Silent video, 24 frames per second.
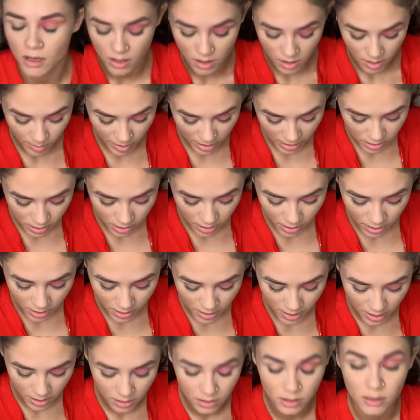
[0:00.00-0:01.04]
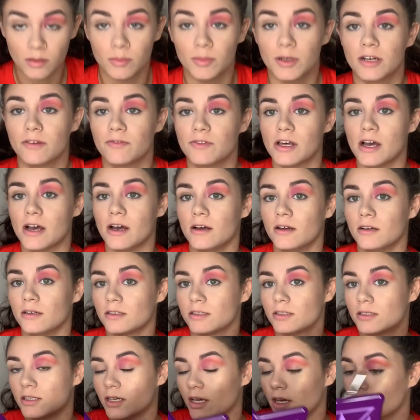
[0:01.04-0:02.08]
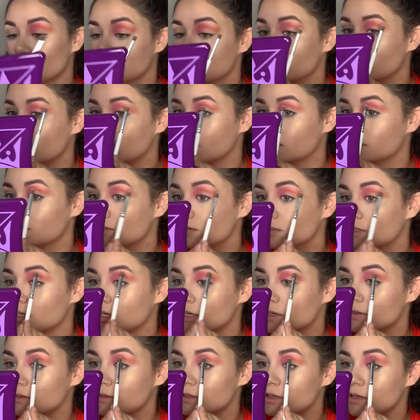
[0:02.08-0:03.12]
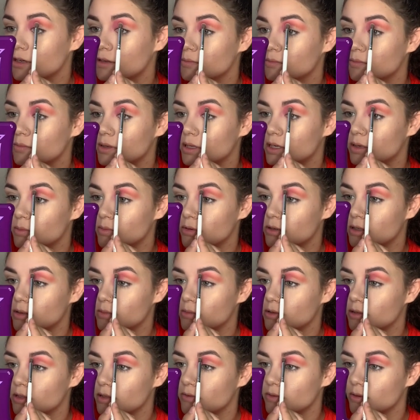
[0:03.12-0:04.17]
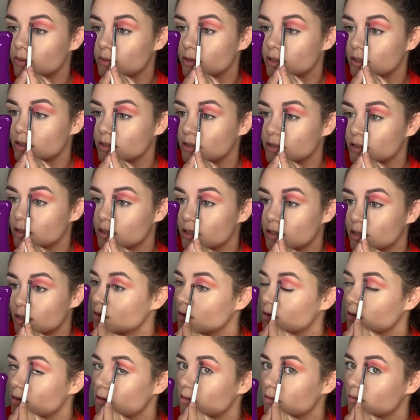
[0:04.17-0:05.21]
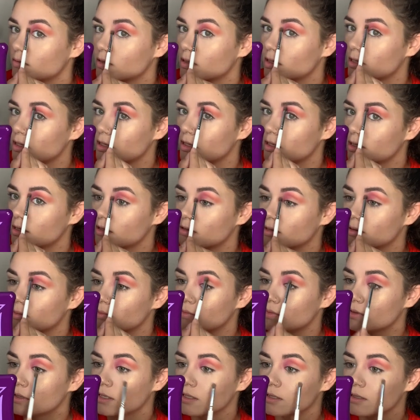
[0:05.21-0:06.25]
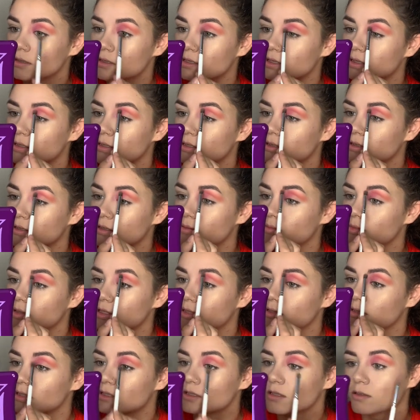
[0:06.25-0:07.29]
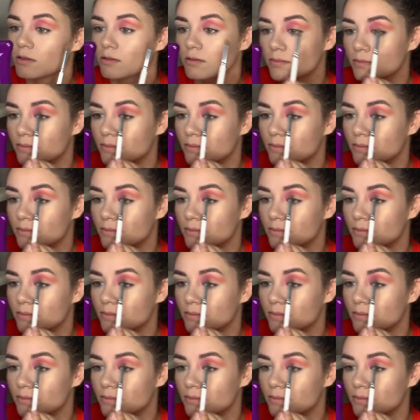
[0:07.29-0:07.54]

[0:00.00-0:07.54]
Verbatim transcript: I'm actually gonna take a little bit of that same shade I was using here, the Unbeatable, I believe it was, over here and blend this a little bit too.